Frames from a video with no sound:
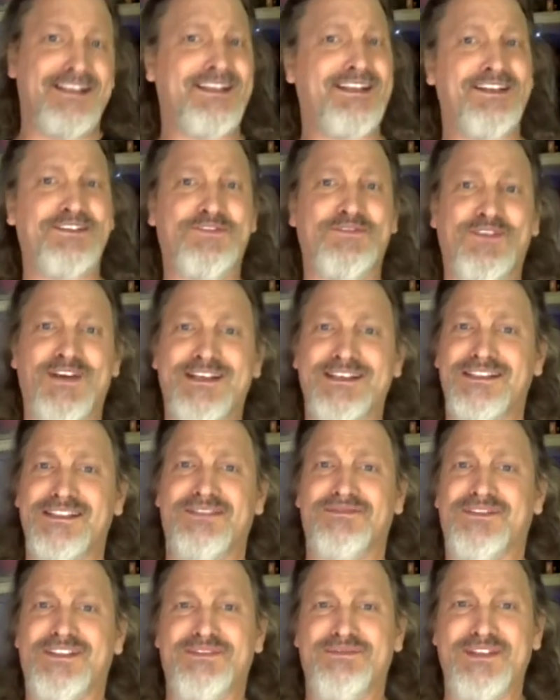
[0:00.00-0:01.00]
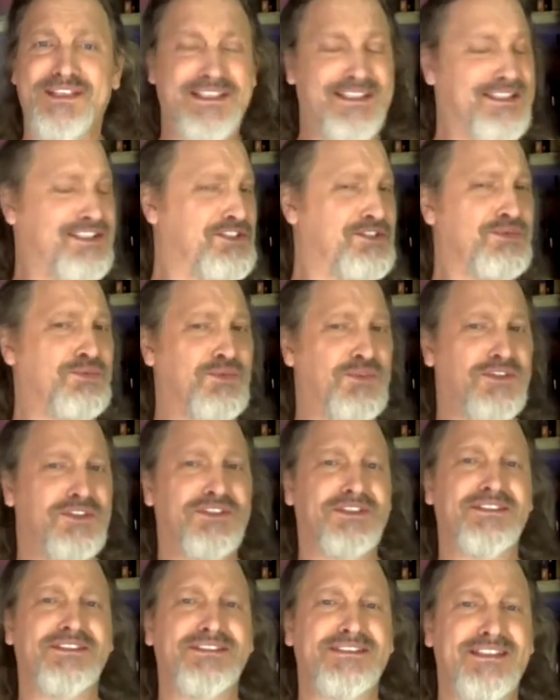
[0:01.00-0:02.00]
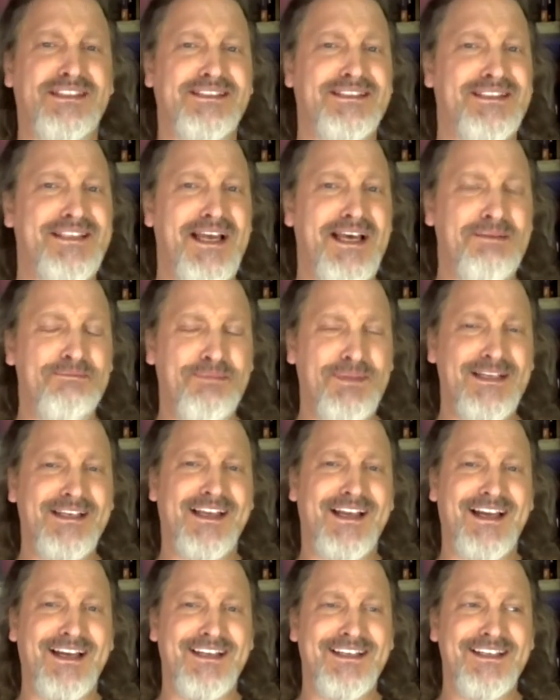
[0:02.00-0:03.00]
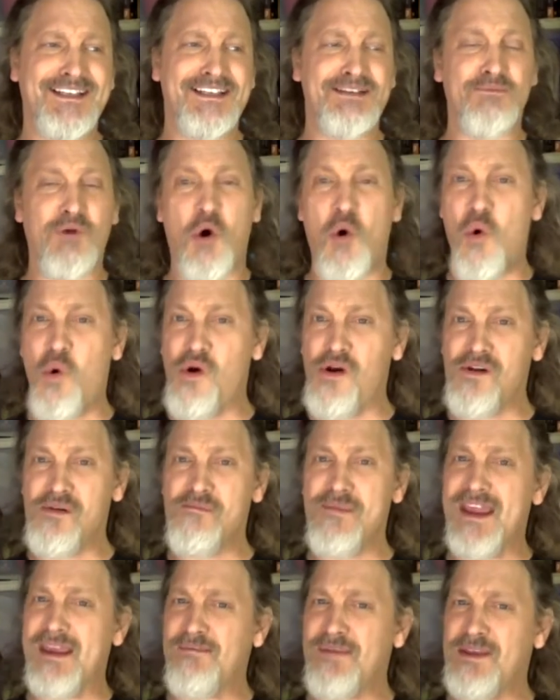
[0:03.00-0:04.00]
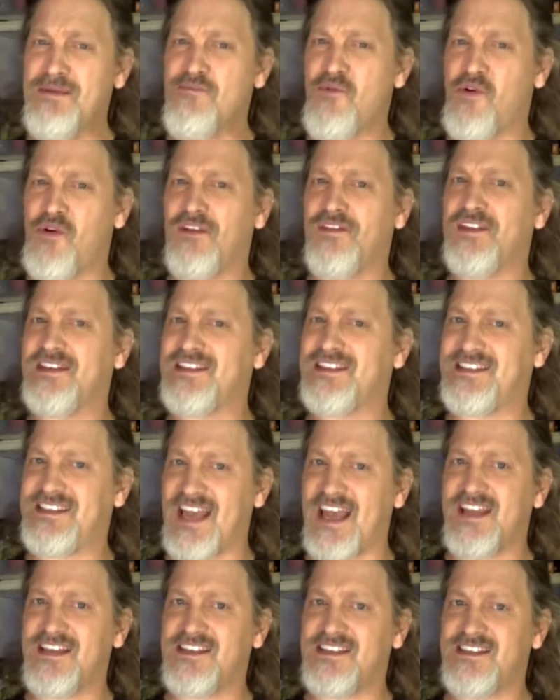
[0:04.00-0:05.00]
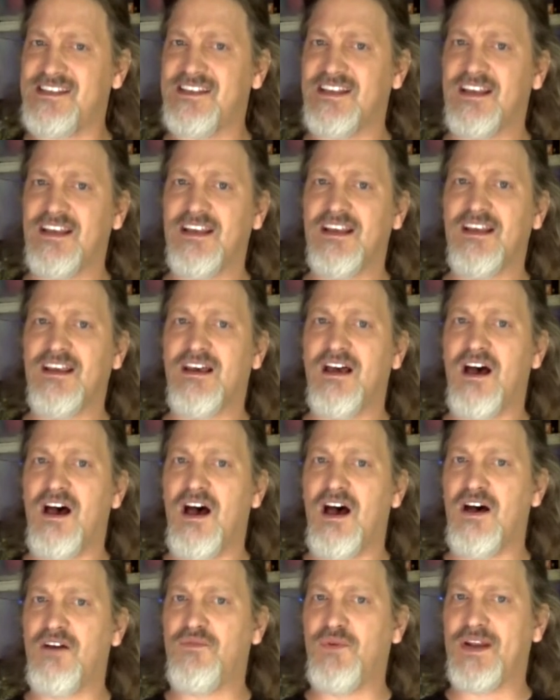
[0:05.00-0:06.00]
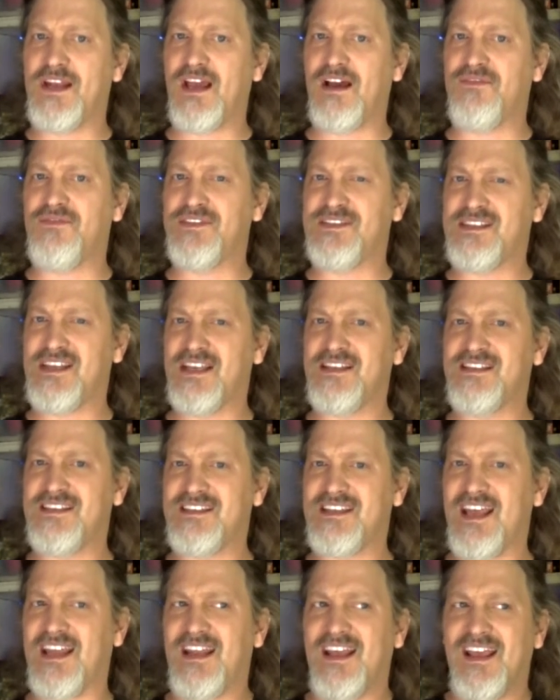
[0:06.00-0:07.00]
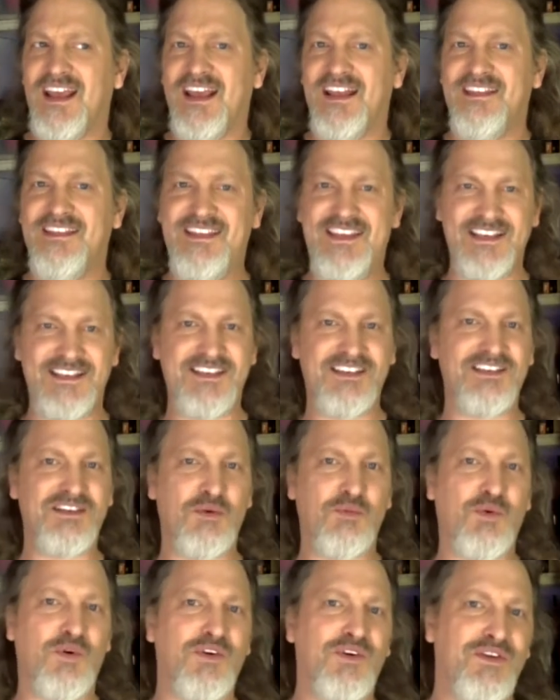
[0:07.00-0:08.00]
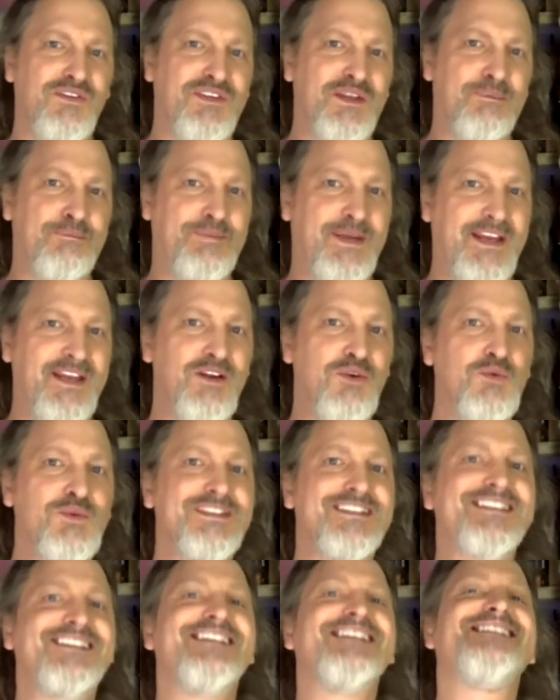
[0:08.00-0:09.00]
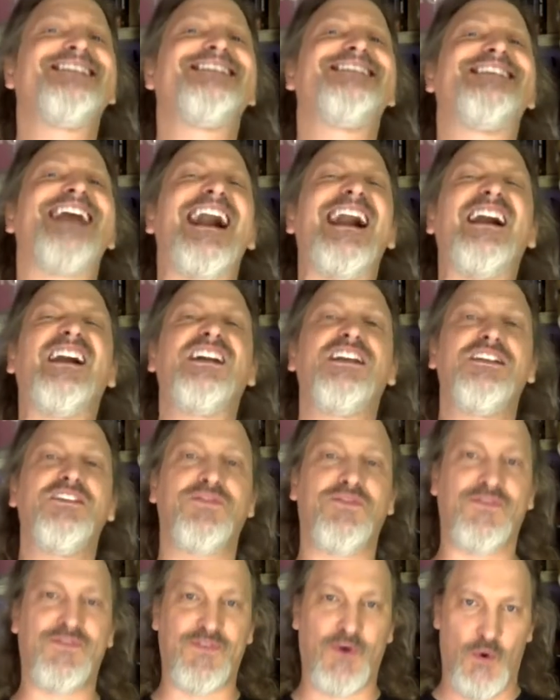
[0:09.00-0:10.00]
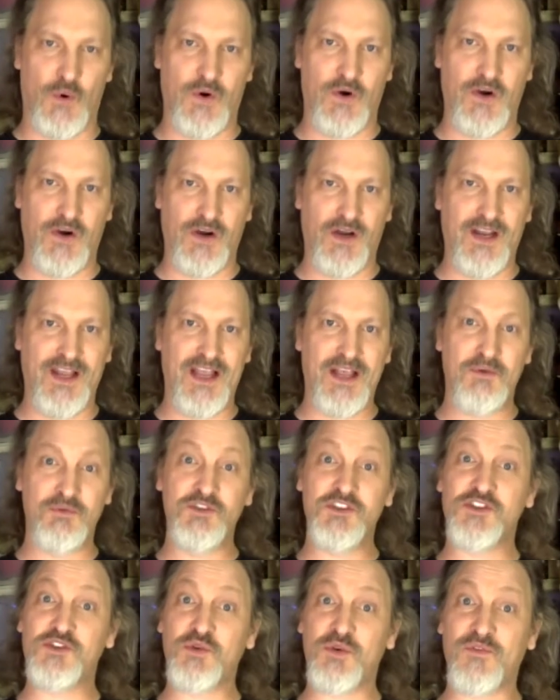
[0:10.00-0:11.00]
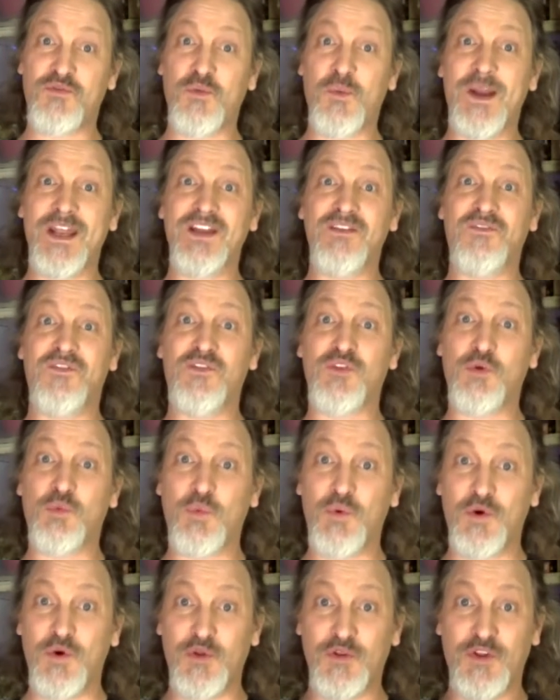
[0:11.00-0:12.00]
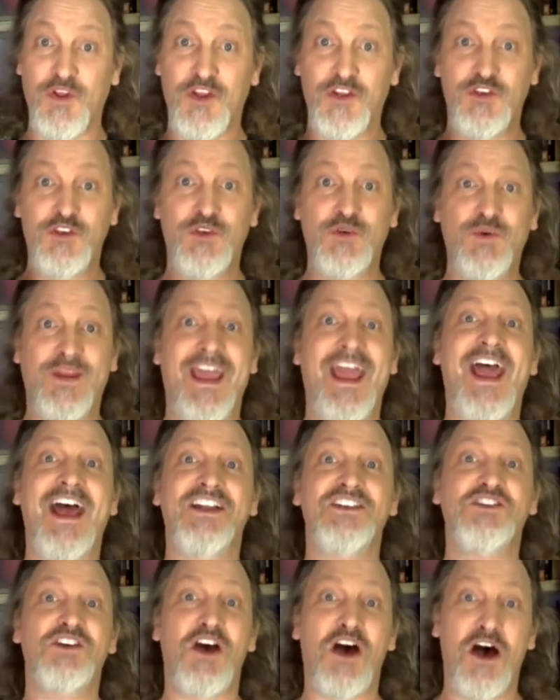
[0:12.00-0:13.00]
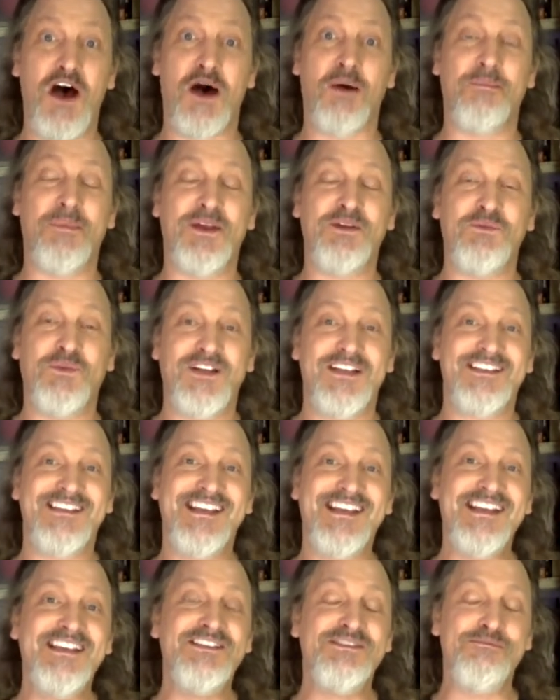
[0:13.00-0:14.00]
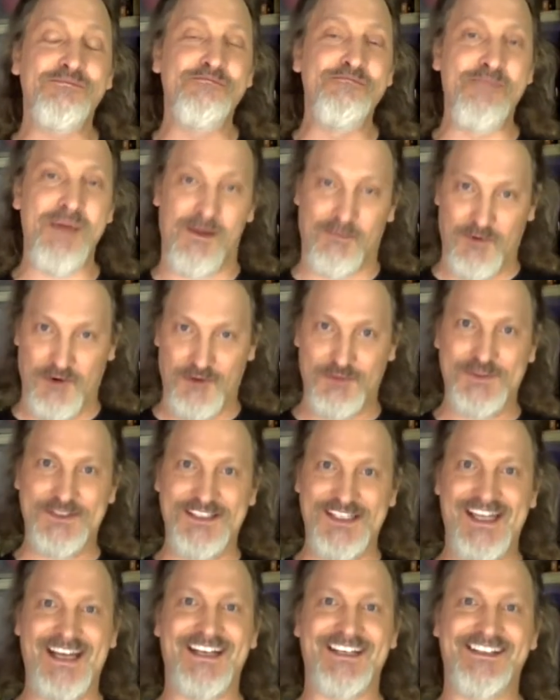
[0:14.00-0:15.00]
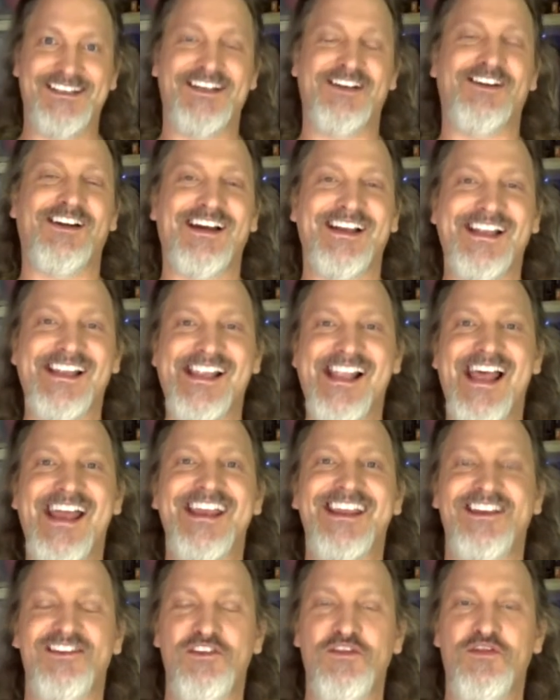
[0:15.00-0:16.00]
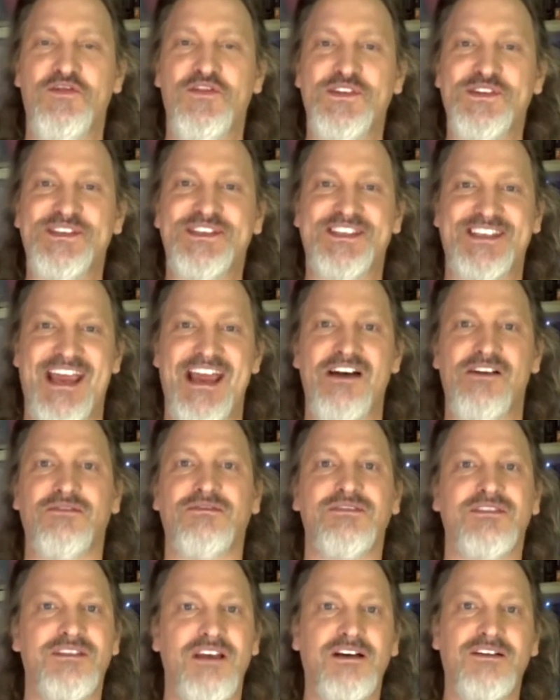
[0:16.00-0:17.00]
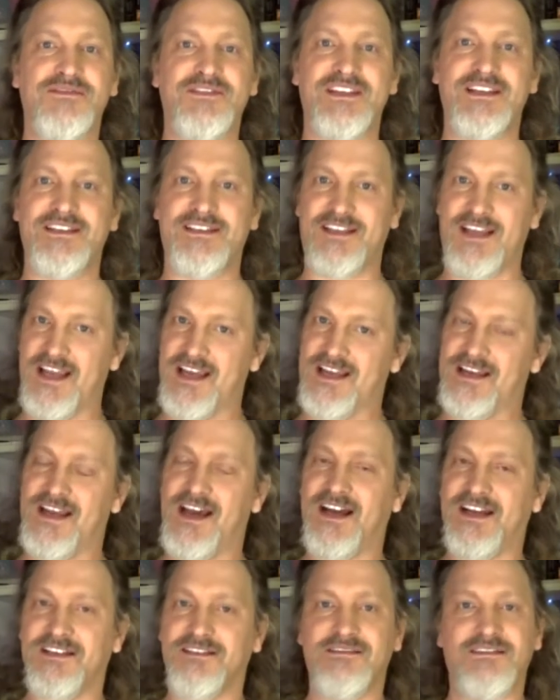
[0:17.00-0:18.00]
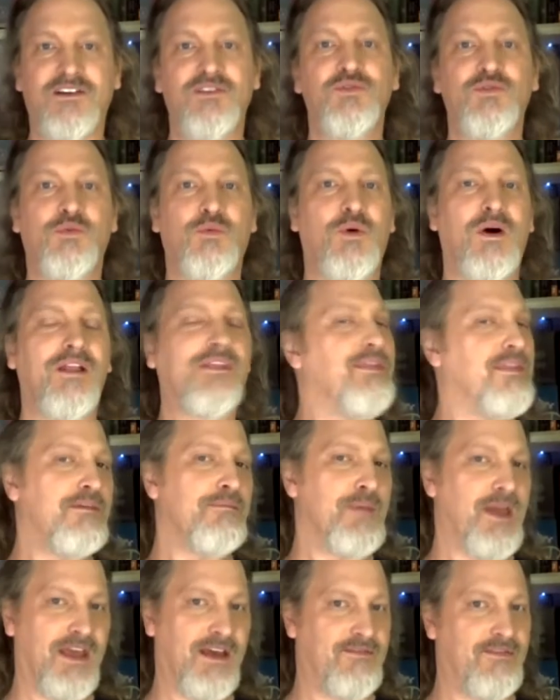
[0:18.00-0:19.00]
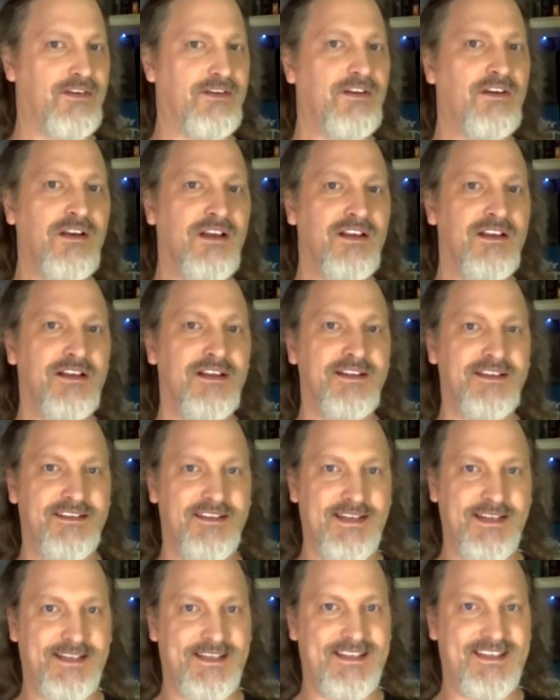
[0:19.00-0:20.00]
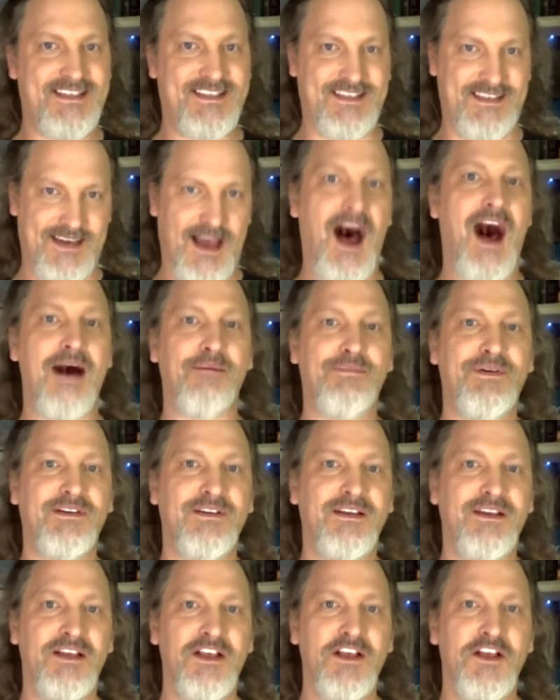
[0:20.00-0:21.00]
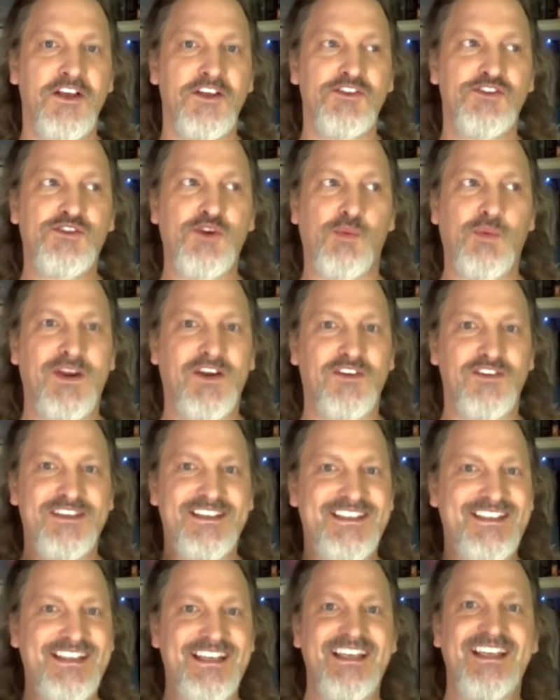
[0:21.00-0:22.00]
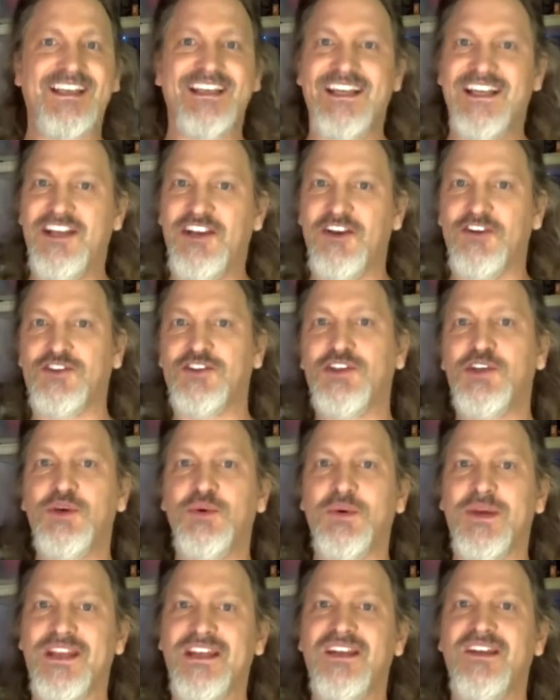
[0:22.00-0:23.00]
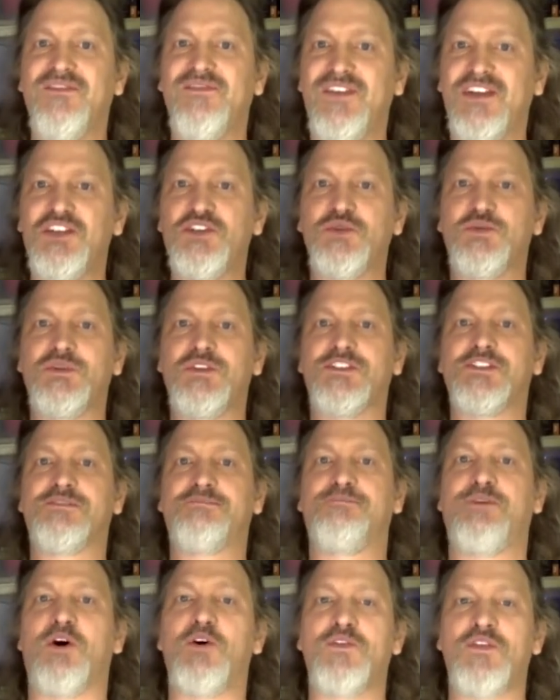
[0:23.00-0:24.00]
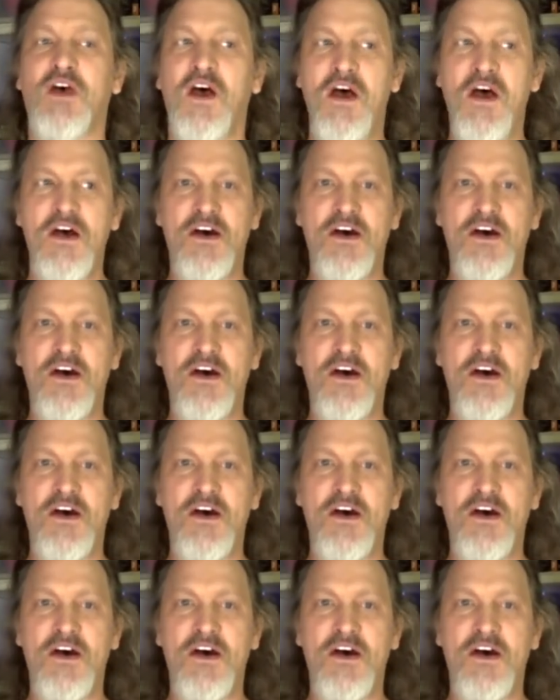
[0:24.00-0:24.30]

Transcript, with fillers: the effects of living in this world has not been kind to him, or maybe more in the sense of what Alpha says is that this is a world that Beta was designed for, just sort of waiting for the world to catch up. And what is his memorable line there? I like the sounds of the dead. I don't want them ever to stop. So we are seeing here two individuals both